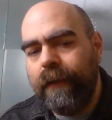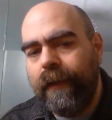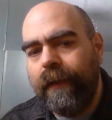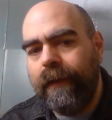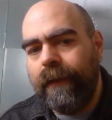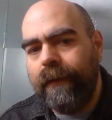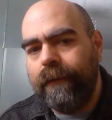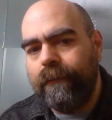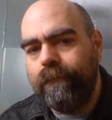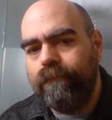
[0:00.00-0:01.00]

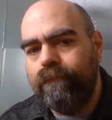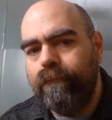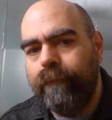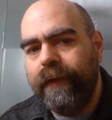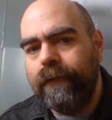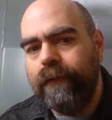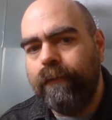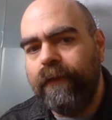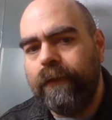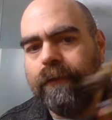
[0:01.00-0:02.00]
And mainly
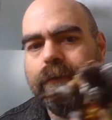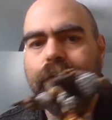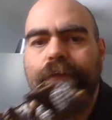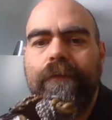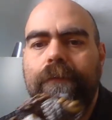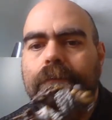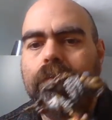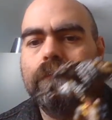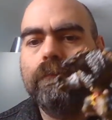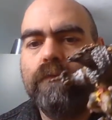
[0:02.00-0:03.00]
because
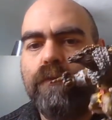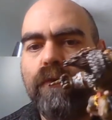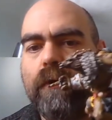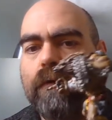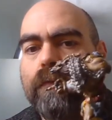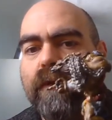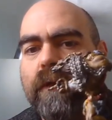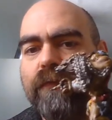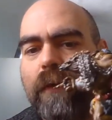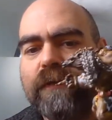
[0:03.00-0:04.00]
the Predator of the
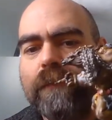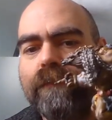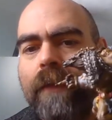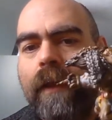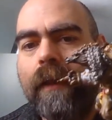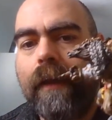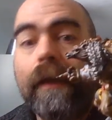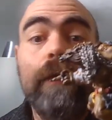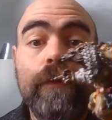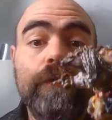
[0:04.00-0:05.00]
Blood is awesome,
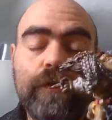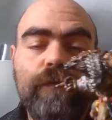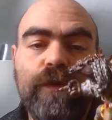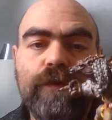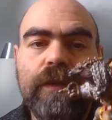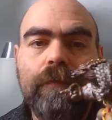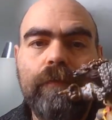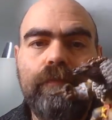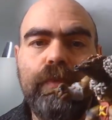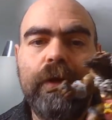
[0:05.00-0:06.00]
and I really should have used
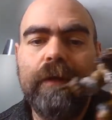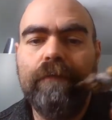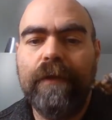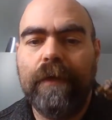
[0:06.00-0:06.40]
him. But